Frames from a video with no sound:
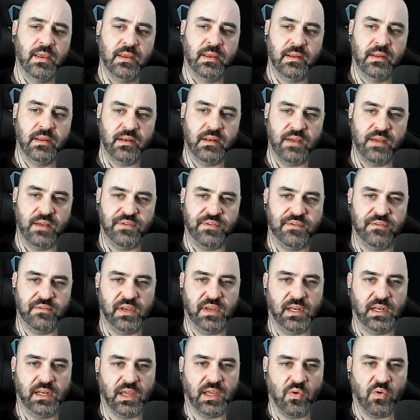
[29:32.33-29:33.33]
Now, if you have
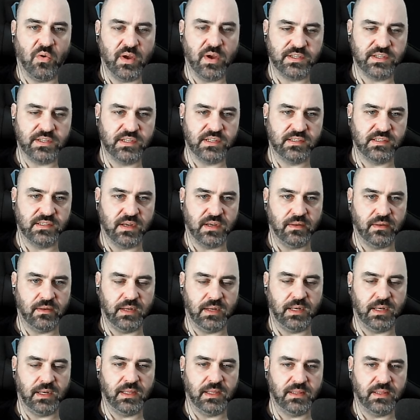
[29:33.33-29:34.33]
any questions on
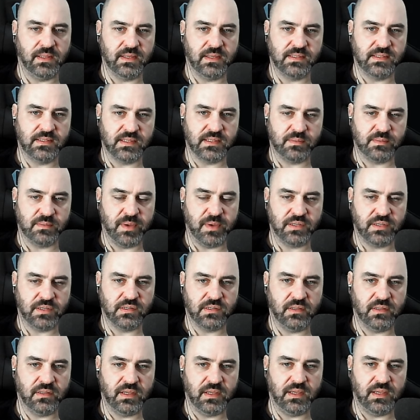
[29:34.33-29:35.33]
any of this,
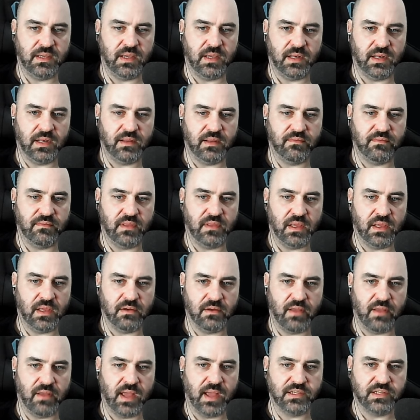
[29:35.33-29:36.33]
especially any of the
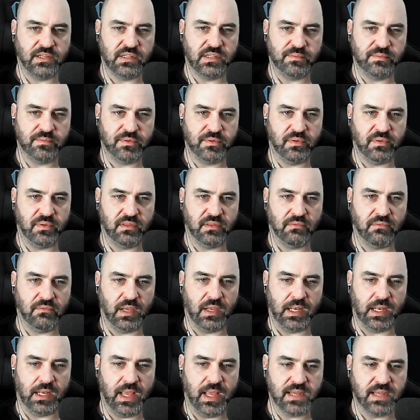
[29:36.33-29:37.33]
interactions between the ring
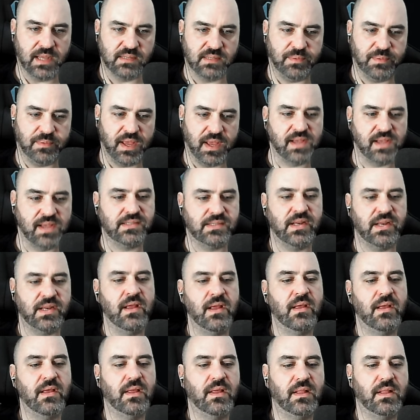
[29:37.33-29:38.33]
and Hex Blast,
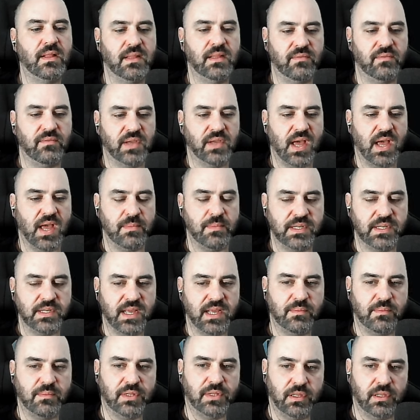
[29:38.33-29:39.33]
leave a comment down
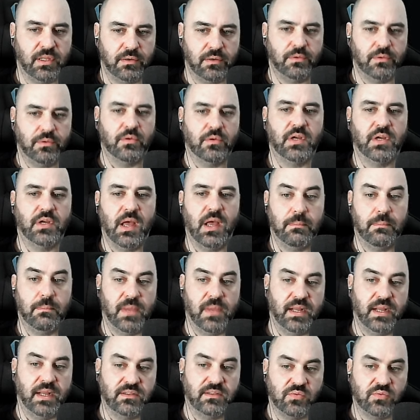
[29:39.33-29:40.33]
below or come
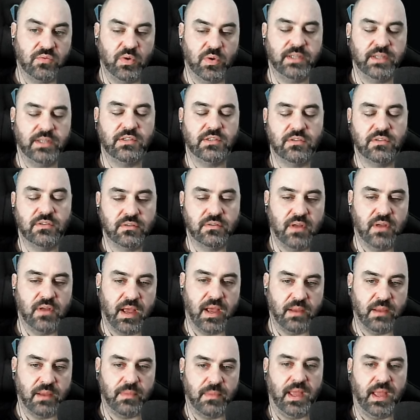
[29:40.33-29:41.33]
by Twitch.
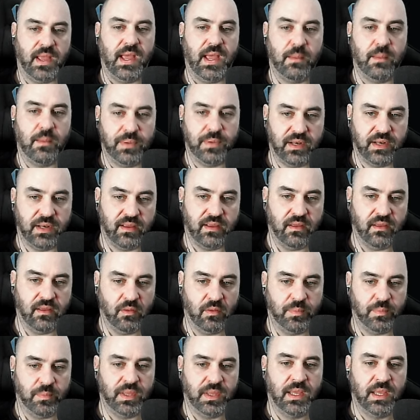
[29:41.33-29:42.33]
I'm happy to
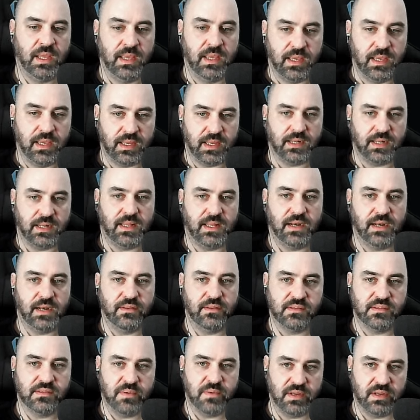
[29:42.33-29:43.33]
help, and a lot of
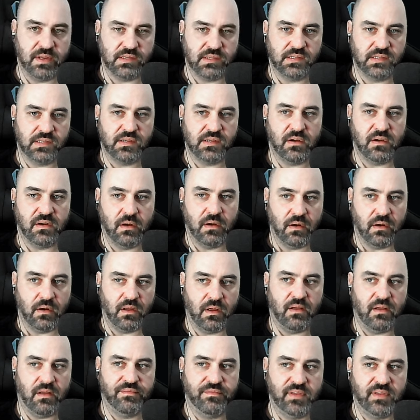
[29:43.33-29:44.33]
those questions are
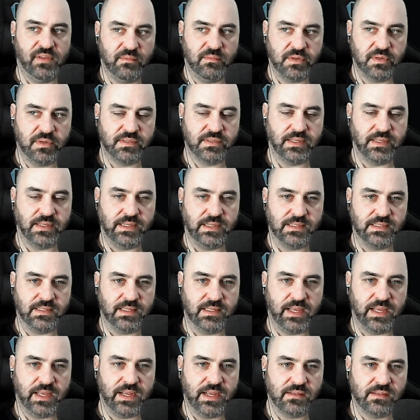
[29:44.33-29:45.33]
often most
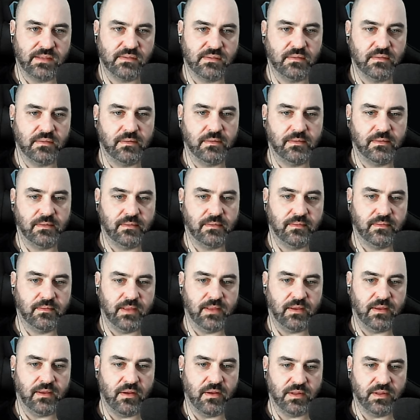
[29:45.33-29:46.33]
easily answered
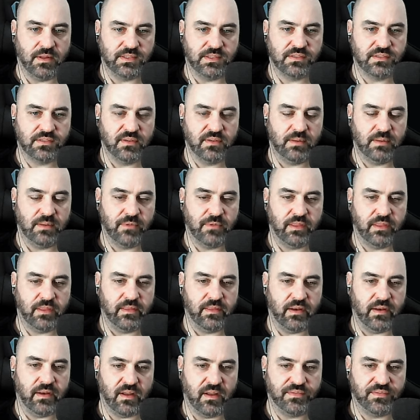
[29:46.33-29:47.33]
like on stream rather than
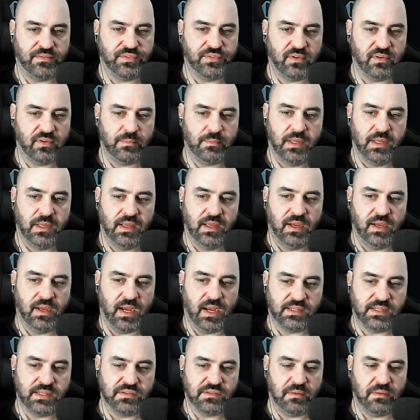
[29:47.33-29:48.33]
off stream. I
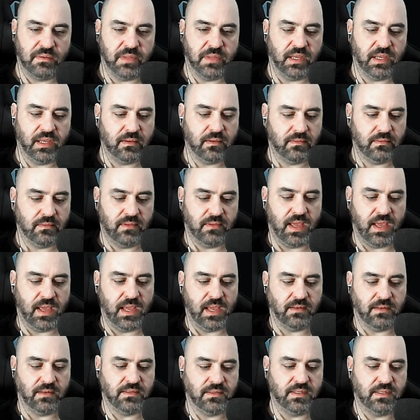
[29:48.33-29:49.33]
stream like 8
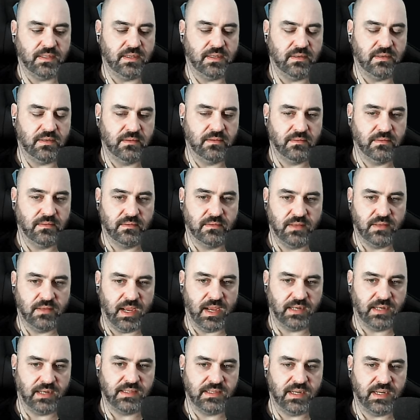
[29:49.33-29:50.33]
to
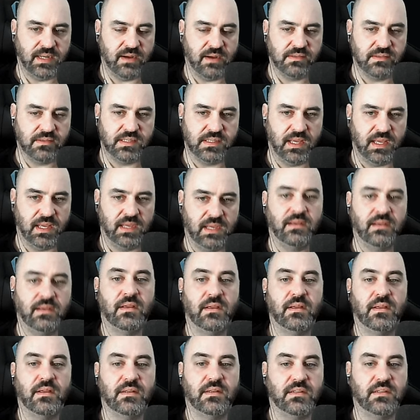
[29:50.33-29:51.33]
18 hours a day,
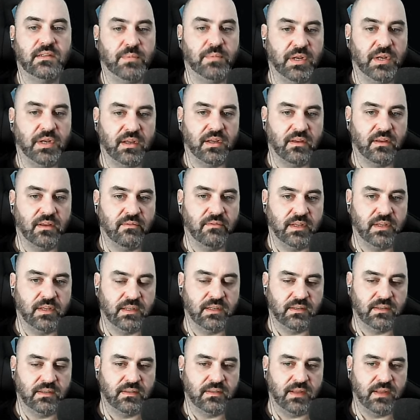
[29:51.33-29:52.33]
depending on what
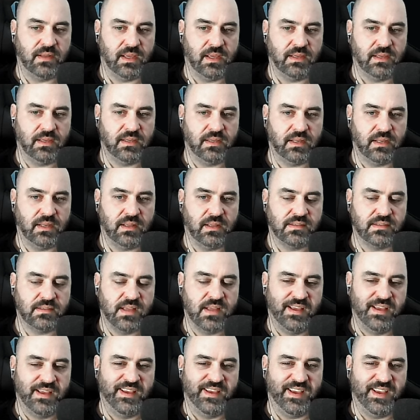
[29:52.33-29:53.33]
day it is,
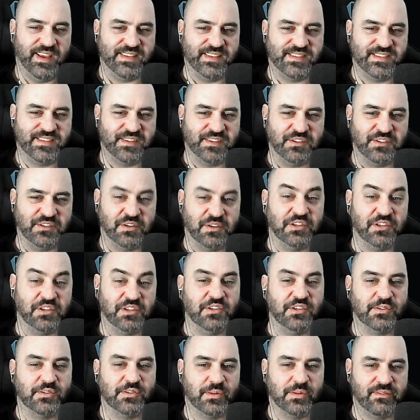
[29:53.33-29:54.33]
and so you can
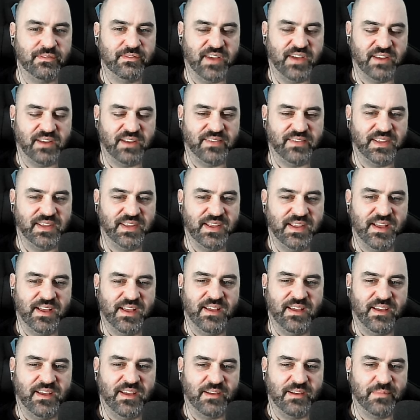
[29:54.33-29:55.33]
usually find me.
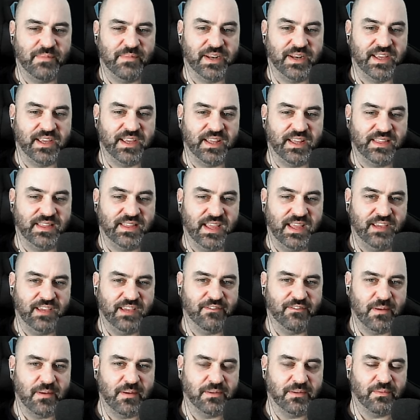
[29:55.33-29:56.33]
But again, thank you
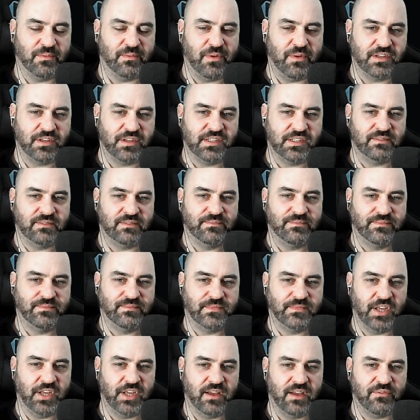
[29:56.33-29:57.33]
very much for watching.
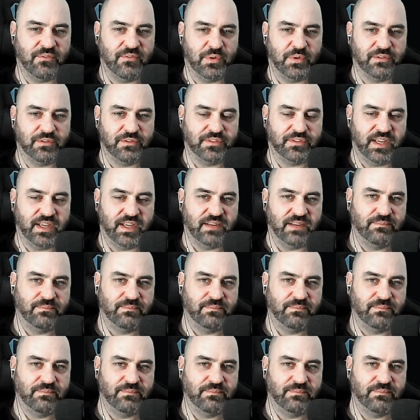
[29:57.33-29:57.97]
Y'all have a wonderful day.